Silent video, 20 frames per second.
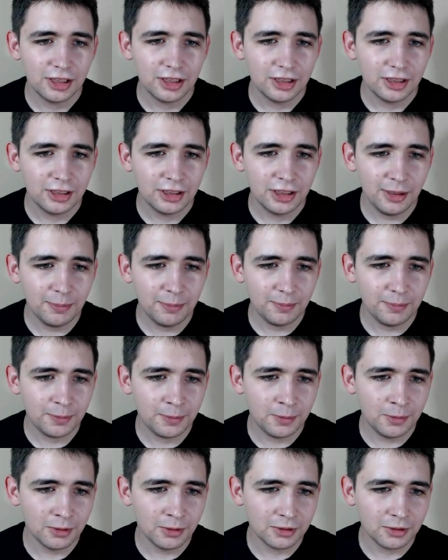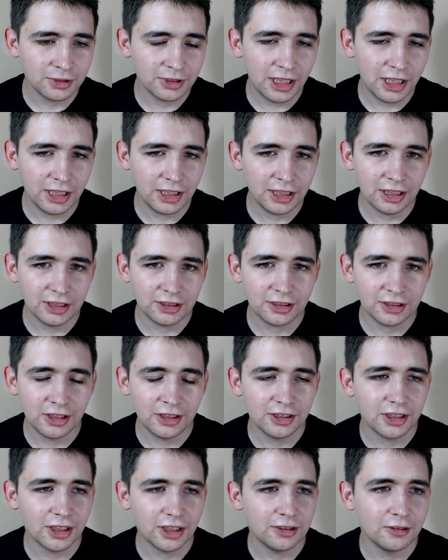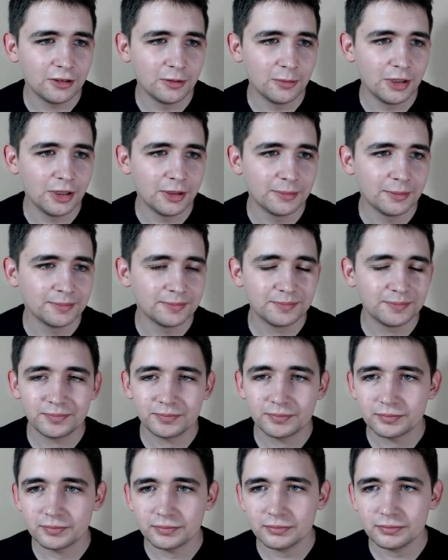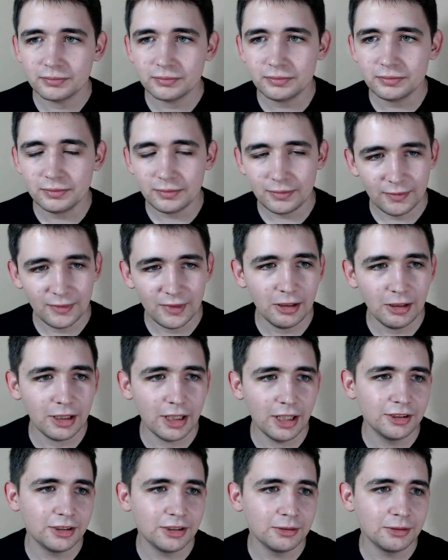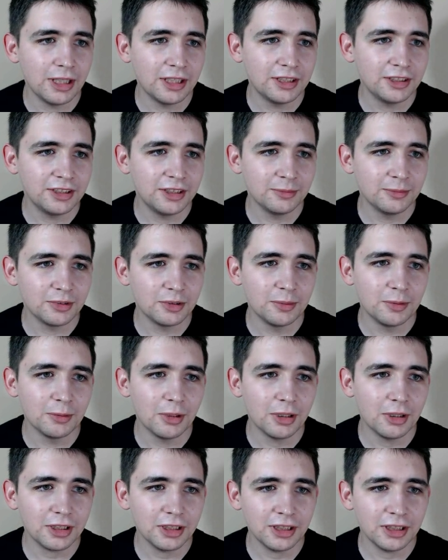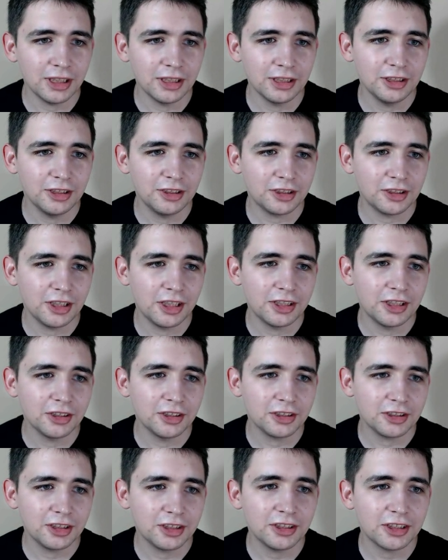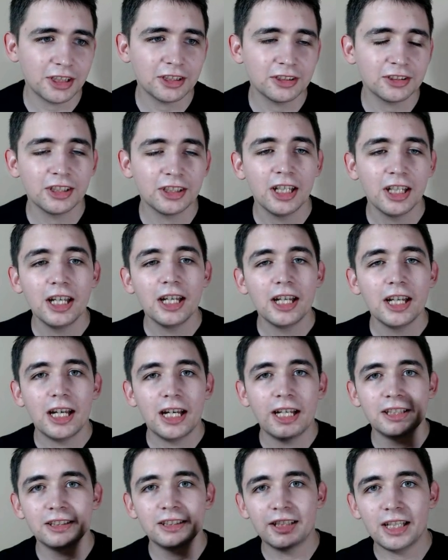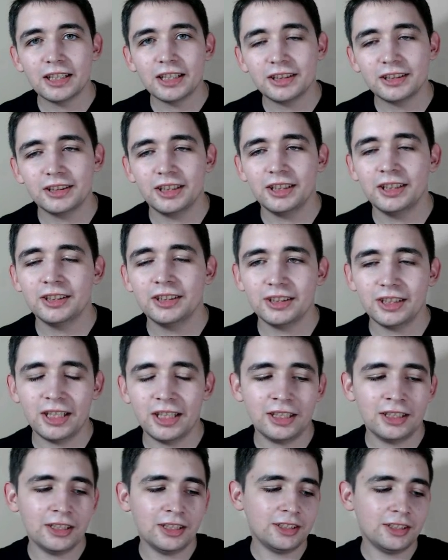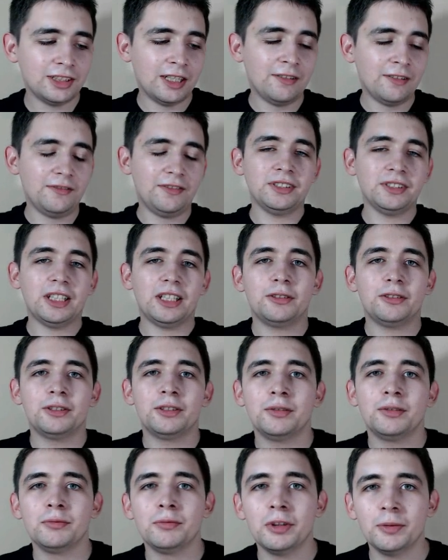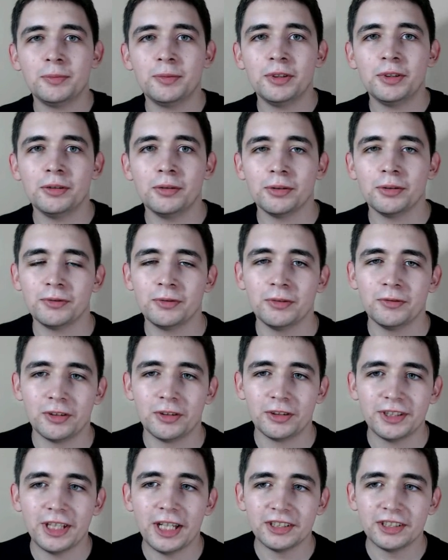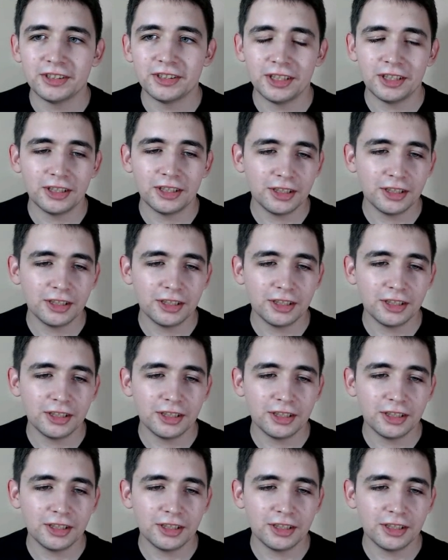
Yep, looks like a screenshot to me. Okay, so that seems to be working, and it's creating screenshots, and that is something that will be useful for testing.